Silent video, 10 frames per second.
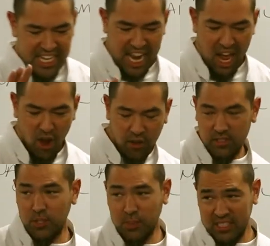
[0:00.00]

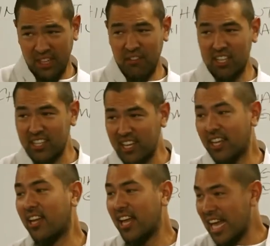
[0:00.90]
Now,
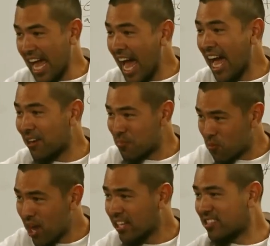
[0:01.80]
specifically,
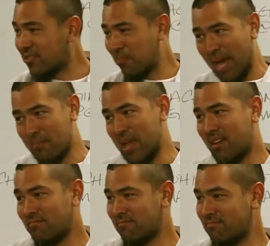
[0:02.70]
Adam West
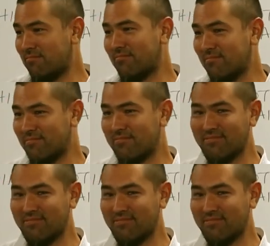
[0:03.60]
Batman. Yeah.